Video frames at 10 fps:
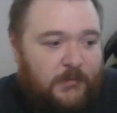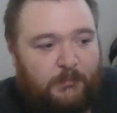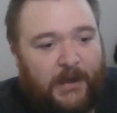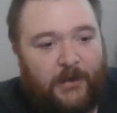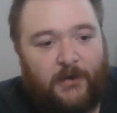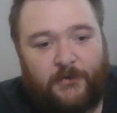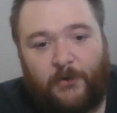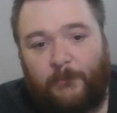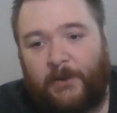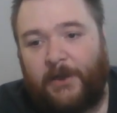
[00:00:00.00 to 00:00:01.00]
Buy it or
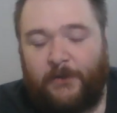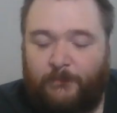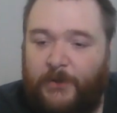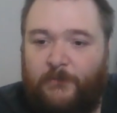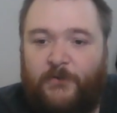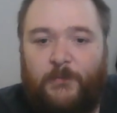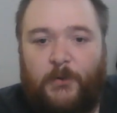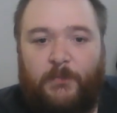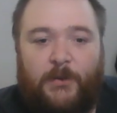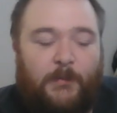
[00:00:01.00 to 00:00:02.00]
don't buy the
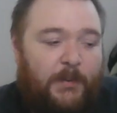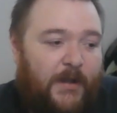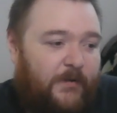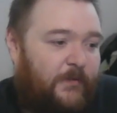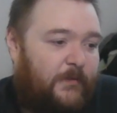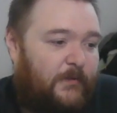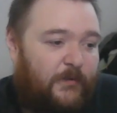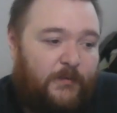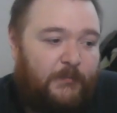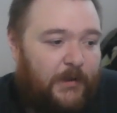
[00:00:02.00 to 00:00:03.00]
premium pass,
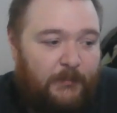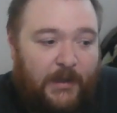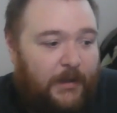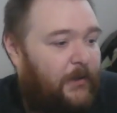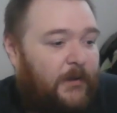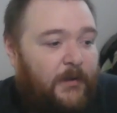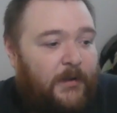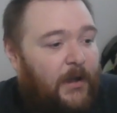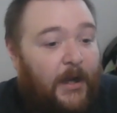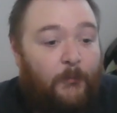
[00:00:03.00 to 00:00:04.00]
doesn't really matter.
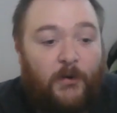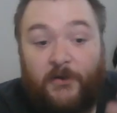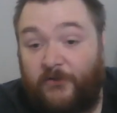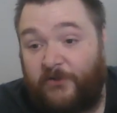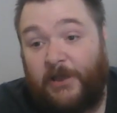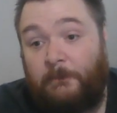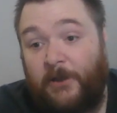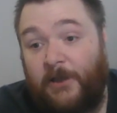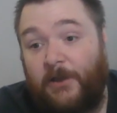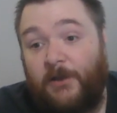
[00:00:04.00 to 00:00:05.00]
I'm one that's
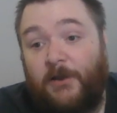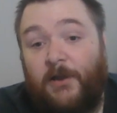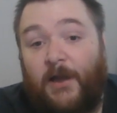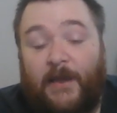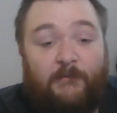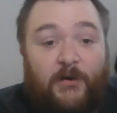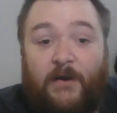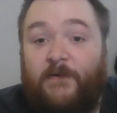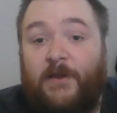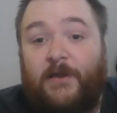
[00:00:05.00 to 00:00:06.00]
skipping it, even though I
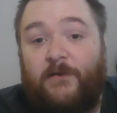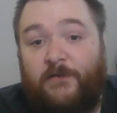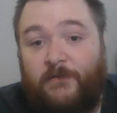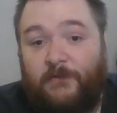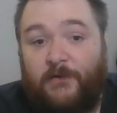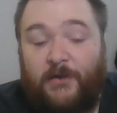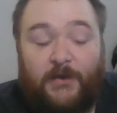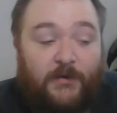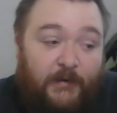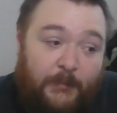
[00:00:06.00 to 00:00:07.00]
think it's an
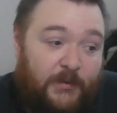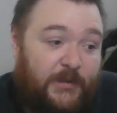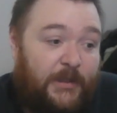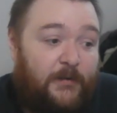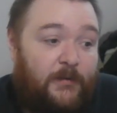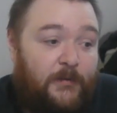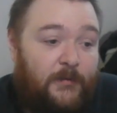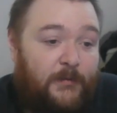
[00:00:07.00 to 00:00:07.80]
incredible deal.